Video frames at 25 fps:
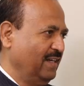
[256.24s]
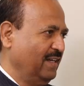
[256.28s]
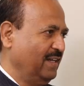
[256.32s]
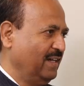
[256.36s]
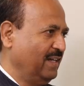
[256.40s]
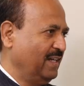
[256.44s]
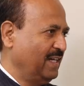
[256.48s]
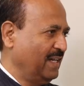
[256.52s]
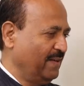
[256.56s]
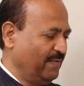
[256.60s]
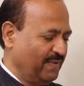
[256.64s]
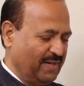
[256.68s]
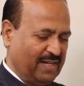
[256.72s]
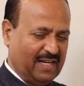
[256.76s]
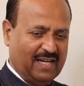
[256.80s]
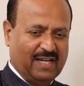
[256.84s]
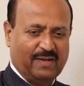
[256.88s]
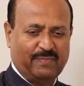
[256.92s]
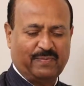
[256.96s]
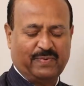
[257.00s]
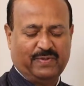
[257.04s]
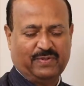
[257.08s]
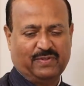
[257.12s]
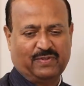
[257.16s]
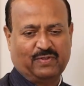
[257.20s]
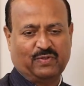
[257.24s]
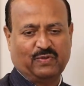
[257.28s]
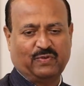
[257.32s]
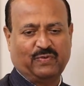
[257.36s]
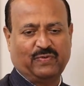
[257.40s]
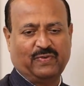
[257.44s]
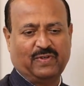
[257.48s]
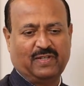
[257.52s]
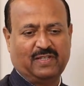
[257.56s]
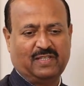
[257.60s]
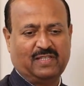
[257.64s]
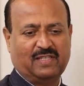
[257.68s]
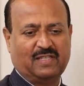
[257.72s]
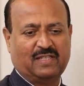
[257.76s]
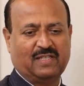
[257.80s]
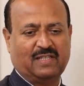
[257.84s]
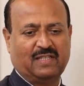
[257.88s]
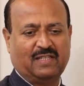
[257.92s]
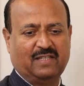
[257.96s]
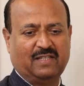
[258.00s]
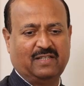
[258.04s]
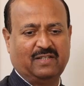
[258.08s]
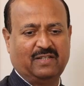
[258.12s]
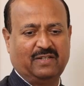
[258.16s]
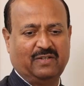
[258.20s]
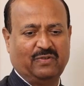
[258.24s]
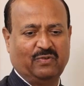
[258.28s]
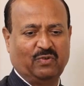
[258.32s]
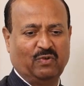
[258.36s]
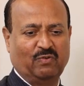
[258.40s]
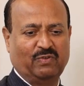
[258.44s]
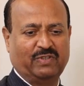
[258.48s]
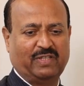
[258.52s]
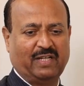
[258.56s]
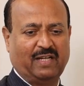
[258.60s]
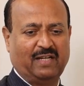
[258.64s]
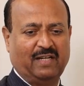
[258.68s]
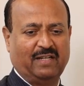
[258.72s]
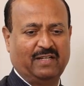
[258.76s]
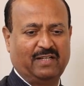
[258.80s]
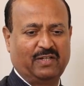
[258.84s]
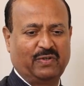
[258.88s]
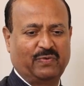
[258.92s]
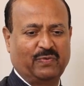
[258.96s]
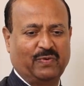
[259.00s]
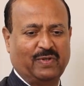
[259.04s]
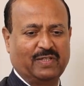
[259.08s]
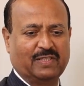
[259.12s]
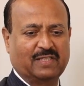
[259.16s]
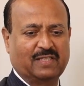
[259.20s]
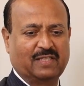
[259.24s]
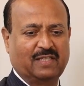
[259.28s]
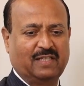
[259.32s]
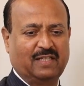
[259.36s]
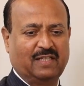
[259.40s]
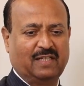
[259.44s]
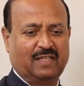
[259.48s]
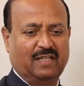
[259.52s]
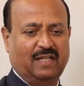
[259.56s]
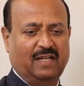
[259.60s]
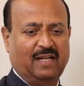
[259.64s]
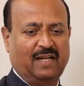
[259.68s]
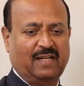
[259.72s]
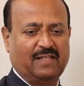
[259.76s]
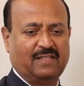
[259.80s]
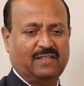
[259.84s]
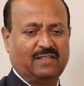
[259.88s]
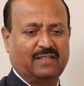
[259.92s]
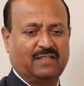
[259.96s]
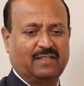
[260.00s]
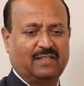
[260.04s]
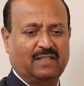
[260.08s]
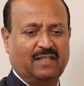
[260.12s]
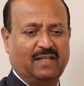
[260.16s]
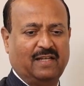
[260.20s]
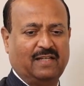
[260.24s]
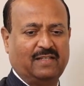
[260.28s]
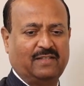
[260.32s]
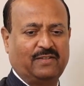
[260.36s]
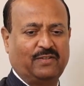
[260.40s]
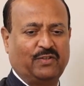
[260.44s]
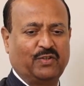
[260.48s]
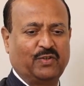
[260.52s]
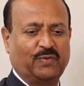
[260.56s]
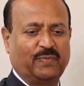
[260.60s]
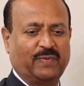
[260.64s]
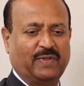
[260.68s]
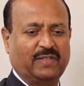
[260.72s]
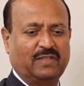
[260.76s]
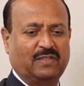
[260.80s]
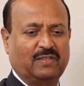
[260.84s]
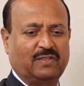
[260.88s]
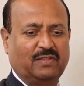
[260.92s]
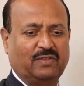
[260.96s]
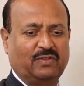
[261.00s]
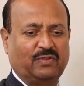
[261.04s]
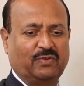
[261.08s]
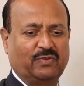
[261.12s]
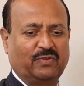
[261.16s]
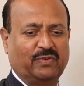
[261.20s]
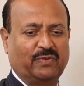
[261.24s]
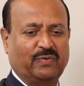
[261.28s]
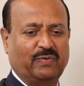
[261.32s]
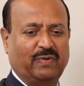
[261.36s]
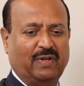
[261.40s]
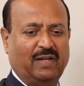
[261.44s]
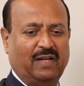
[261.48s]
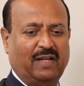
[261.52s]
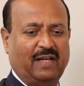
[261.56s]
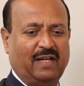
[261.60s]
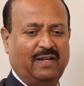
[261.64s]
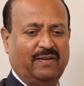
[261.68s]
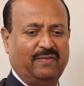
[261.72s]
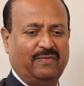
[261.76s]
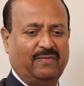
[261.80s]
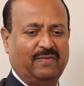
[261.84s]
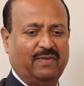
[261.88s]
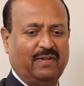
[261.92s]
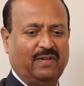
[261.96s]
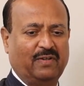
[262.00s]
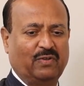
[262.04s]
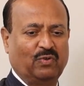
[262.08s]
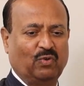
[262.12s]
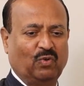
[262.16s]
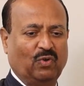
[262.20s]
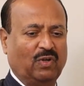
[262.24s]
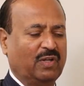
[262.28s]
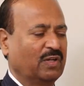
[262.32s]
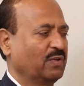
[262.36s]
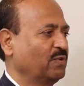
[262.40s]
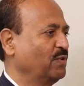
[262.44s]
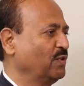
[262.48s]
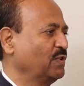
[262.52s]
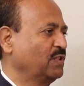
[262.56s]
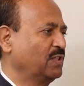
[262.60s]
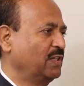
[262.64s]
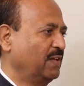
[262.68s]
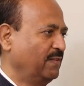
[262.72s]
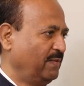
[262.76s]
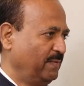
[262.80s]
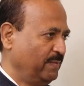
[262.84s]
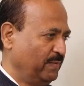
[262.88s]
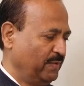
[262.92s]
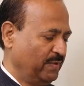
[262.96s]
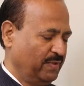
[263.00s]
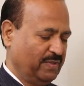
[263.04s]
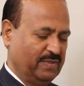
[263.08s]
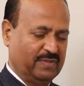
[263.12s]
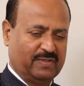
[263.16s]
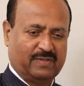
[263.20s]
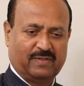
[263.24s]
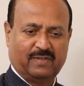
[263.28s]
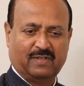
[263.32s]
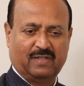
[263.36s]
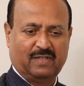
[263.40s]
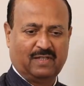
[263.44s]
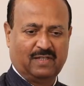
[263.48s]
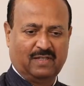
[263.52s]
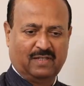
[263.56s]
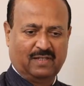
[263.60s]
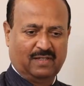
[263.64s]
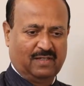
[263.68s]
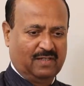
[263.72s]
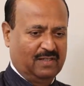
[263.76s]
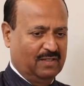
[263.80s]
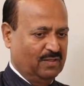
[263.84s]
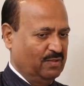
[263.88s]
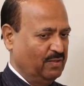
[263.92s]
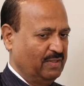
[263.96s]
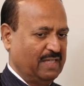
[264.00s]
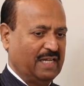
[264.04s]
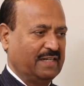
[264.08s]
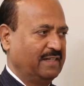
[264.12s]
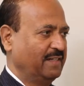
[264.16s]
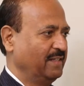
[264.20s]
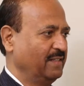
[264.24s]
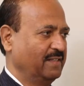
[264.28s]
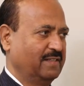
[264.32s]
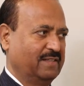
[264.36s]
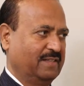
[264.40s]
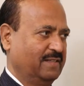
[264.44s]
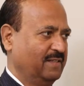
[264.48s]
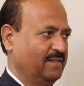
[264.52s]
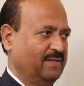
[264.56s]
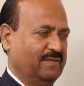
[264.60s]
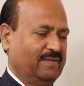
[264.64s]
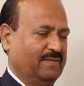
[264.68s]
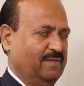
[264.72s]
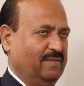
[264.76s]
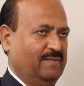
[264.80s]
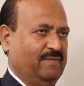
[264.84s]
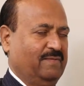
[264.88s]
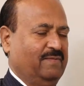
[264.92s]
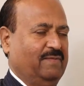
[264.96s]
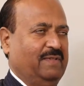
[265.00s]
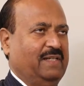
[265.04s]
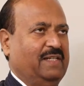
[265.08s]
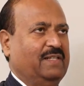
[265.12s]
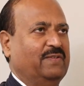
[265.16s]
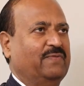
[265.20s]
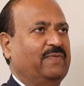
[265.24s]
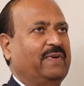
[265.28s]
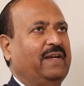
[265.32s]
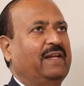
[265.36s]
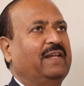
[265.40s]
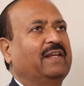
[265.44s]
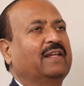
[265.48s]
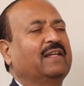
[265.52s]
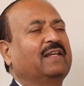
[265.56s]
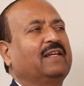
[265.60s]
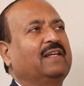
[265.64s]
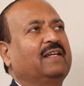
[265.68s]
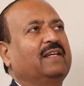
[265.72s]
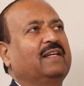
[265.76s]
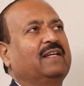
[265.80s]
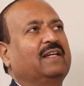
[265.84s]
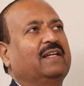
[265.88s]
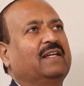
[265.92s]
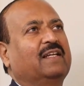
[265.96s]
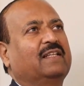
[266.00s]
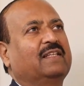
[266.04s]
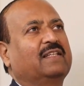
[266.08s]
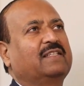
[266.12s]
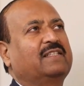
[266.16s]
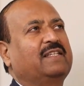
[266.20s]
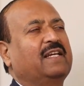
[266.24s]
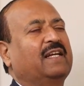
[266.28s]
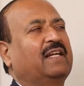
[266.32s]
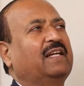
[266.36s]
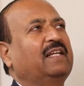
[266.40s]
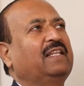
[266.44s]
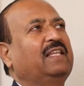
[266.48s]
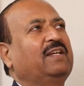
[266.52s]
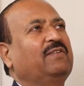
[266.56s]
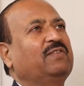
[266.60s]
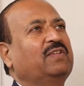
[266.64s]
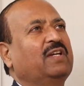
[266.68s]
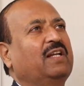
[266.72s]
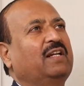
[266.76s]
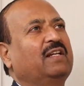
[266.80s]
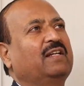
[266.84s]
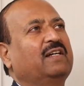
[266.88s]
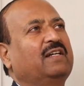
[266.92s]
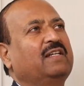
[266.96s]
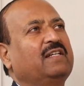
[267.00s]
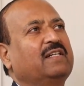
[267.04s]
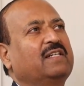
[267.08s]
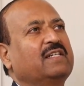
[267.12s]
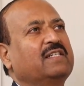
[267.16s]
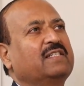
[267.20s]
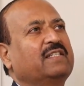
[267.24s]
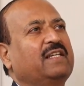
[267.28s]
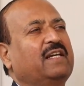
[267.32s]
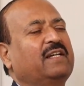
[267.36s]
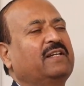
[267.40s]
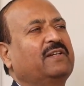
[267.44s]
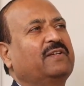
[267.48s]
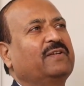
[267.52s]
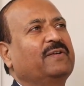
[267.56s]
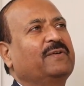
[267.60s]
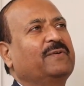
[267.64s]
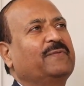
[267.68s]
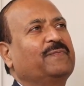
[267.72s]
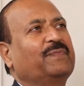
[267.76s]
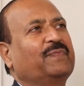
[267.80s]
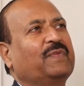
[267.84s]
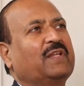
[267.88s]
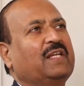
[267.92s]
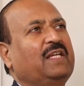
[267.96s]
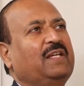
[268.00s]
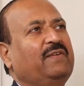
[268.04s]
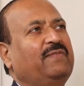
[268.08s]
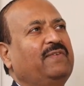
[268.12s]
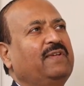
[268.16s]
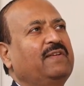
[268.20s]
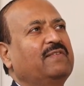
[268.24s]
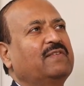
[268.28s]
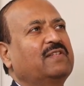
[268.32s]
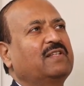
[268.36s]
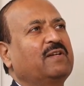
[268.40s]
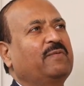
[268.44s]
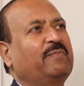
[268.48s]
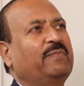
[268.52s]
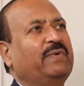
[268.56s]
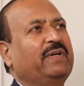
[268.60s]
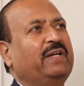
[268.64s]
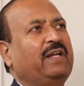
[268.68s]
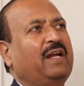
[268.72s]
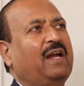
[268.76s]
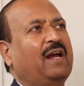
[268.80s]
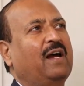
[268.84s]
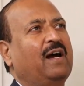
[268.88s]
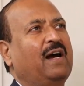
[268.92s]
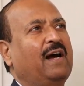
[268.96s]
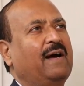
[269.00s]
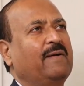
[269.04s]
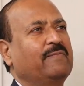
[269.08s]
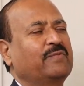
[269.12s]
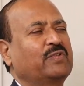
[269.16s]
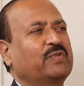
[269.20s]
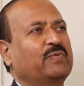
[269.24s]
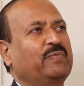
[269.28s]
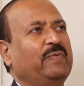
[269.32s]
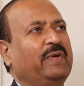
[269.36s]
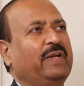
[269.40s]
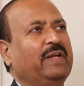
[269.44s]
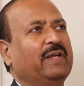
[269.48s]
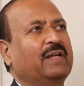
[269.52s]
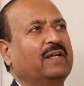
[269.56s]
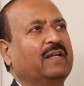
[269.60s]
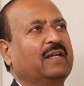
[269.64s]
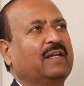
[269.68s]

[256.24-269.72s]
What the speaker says: It never happens. So first rule which I learned was, as humans, you will have a roller coaster of emotions. So that's fine. The second thing which I learned is that even if somebody harms me,